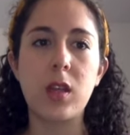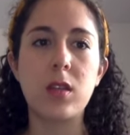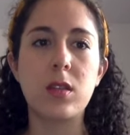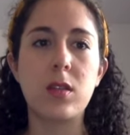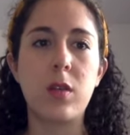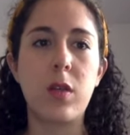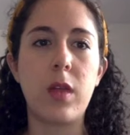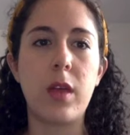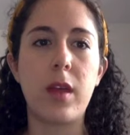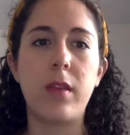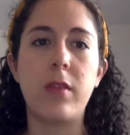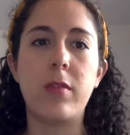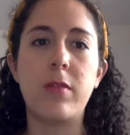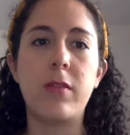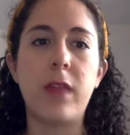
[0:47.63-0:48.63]
So then
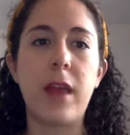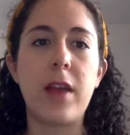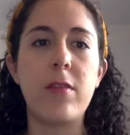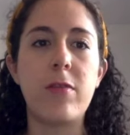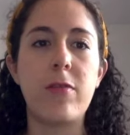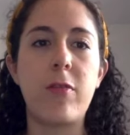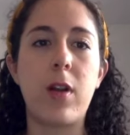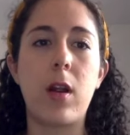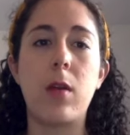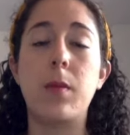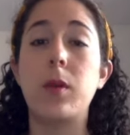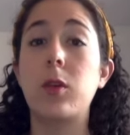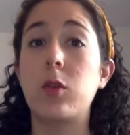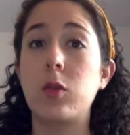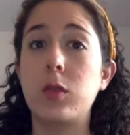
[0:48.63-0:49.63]
the flight from
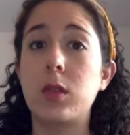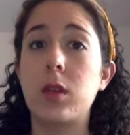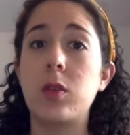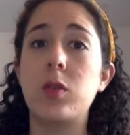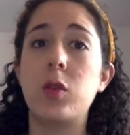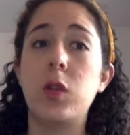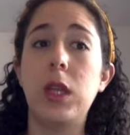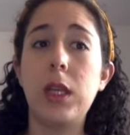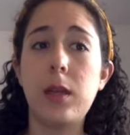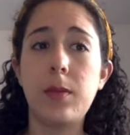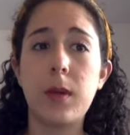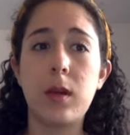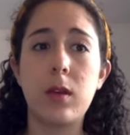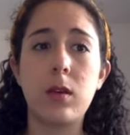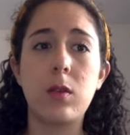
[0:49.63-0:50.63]
Cusco to
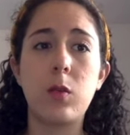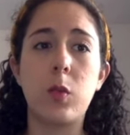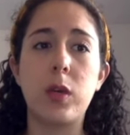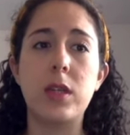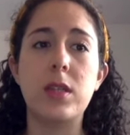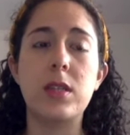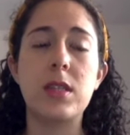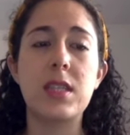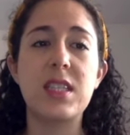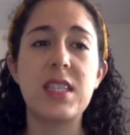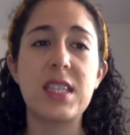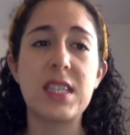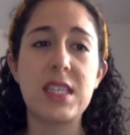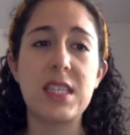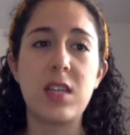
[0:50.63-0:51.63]
Lima was
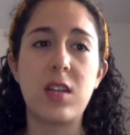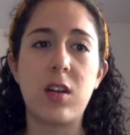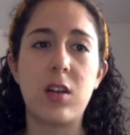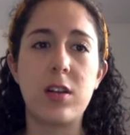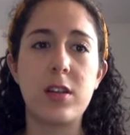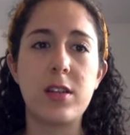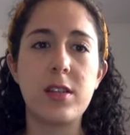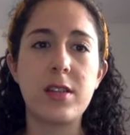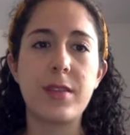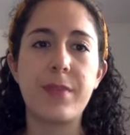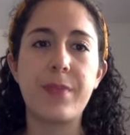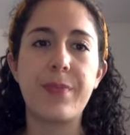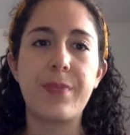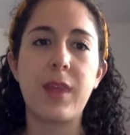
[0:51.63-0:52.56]
$60,